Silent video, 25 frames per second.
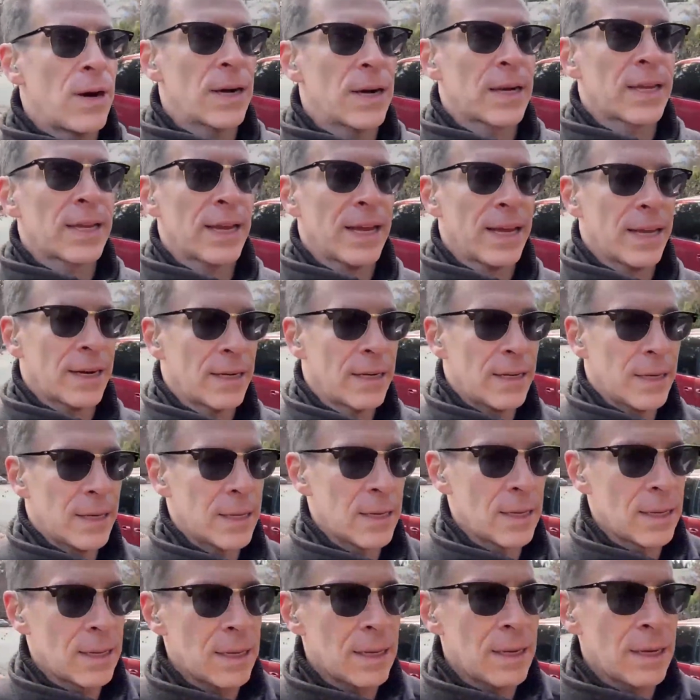can,
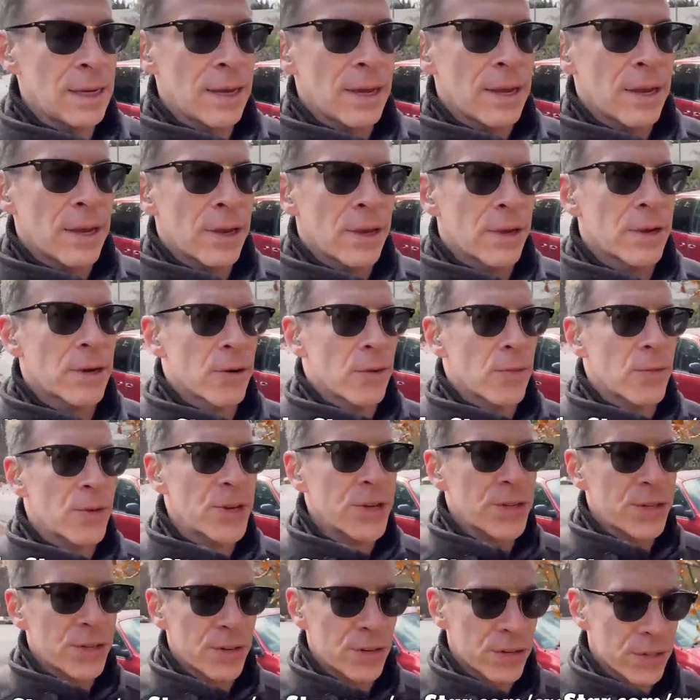
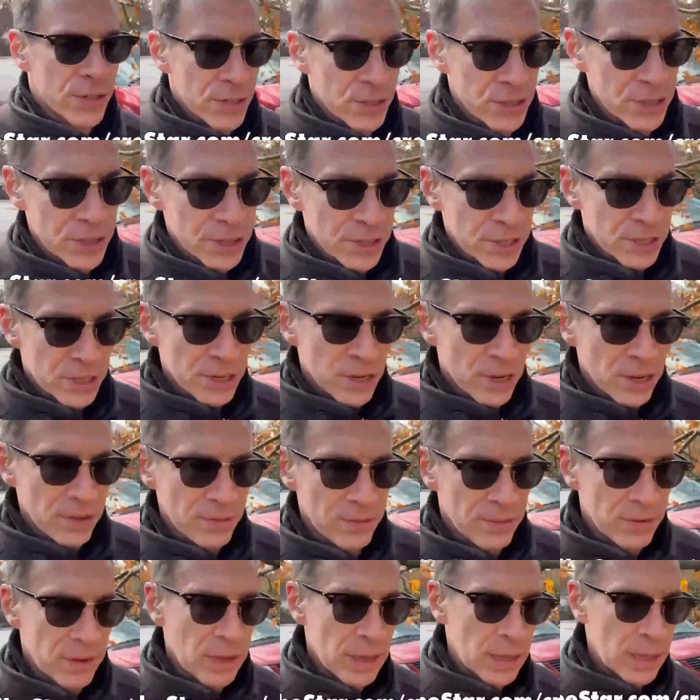research this
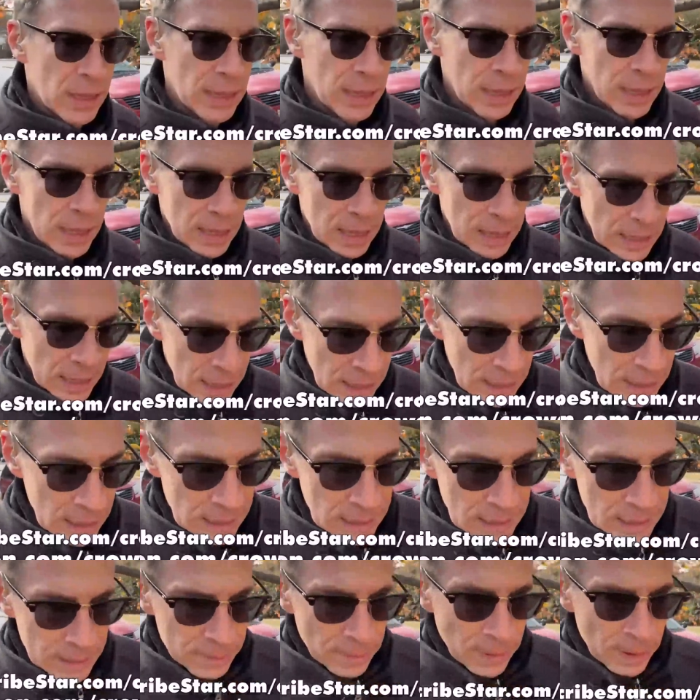stuff,
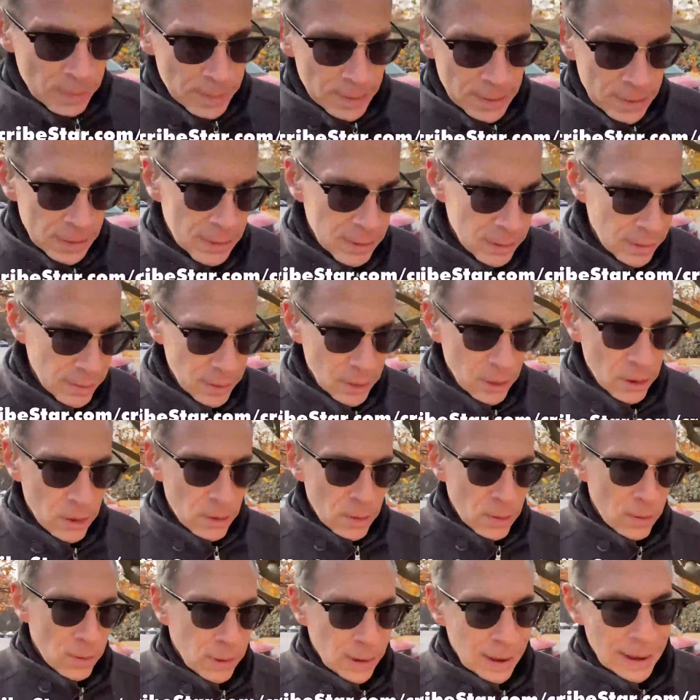maybe
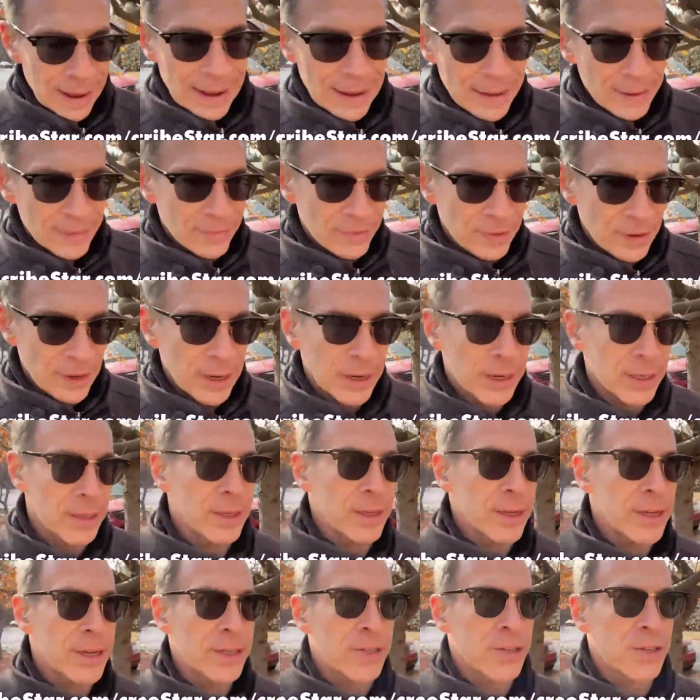know how to find the
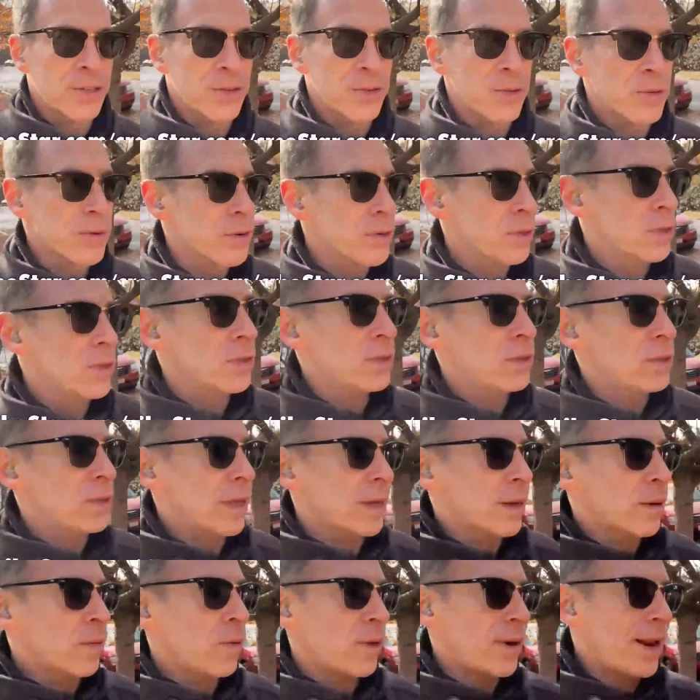historical,
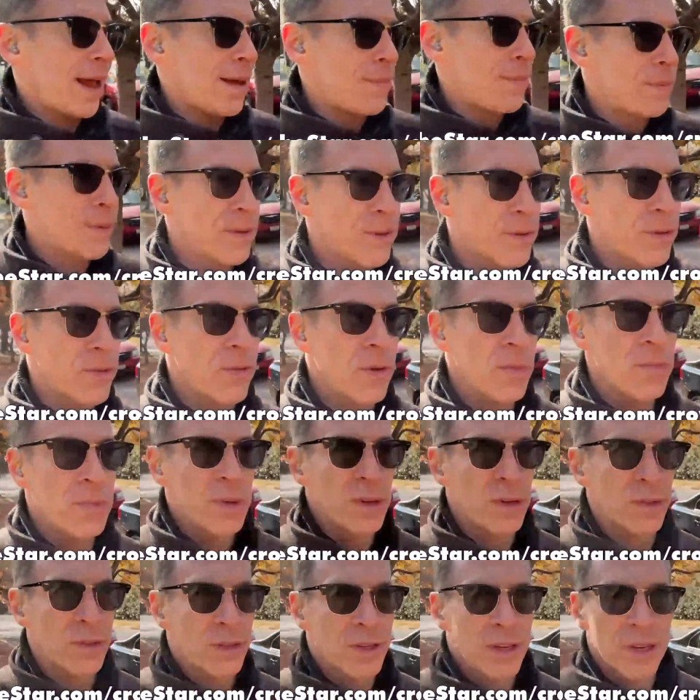like what happened to a
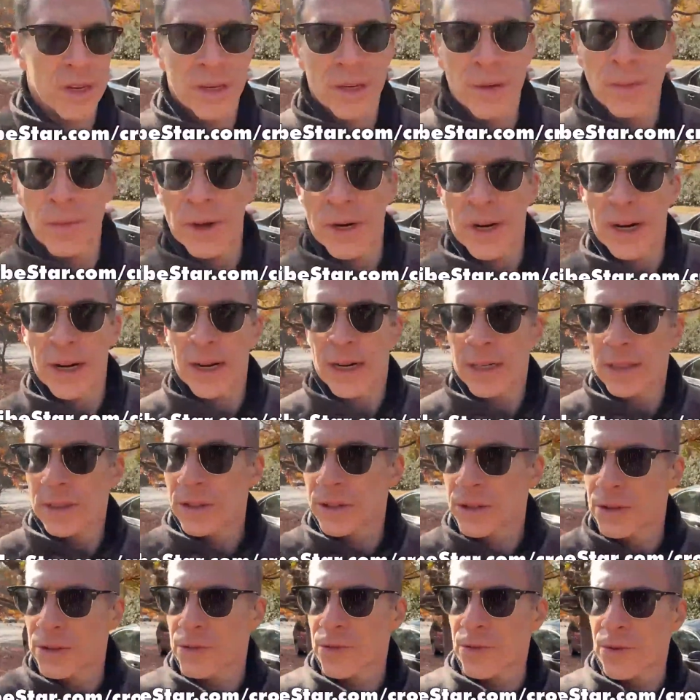building when it got
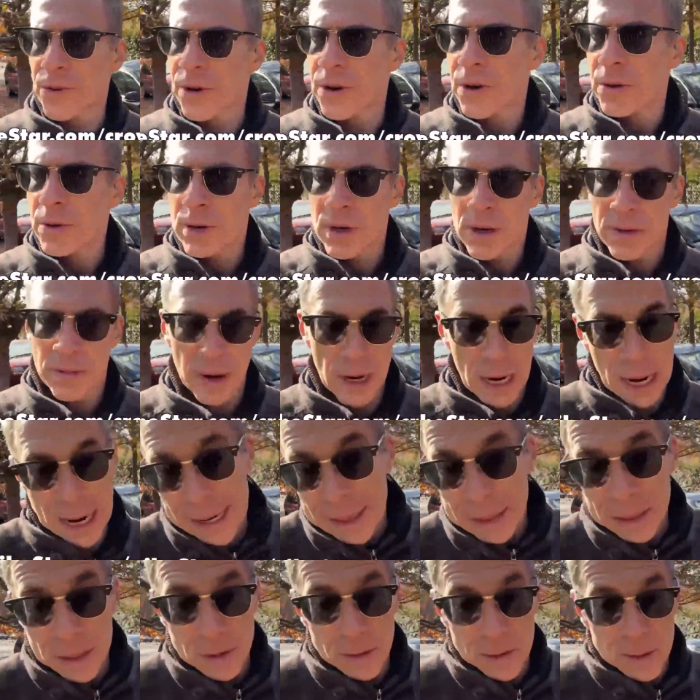destroyed or whatever. I
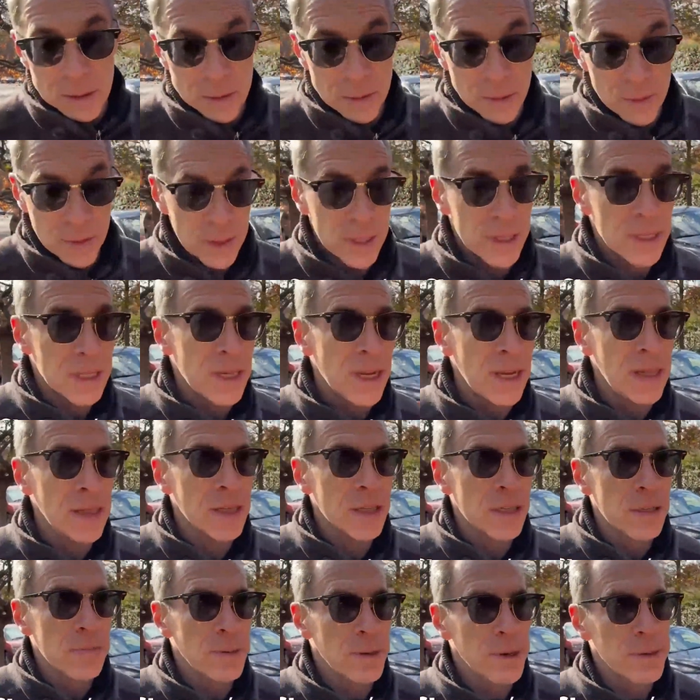don't know what it would really tell
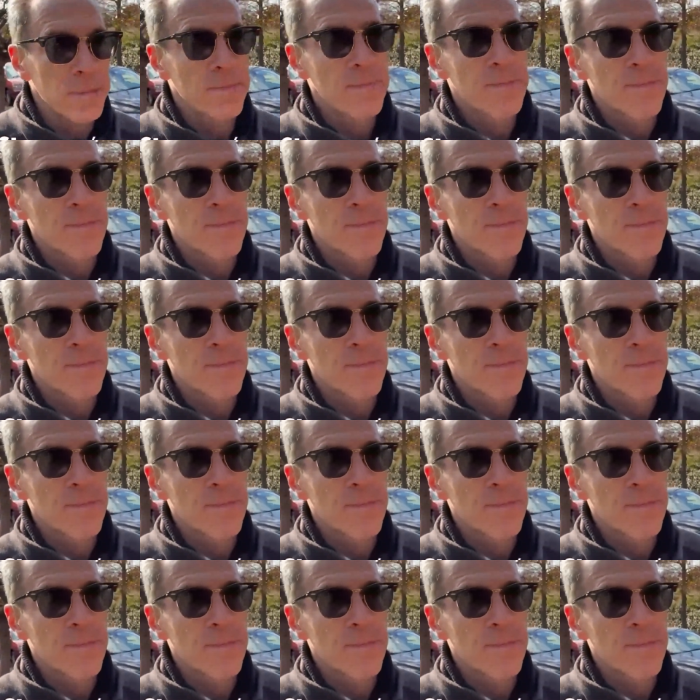us, but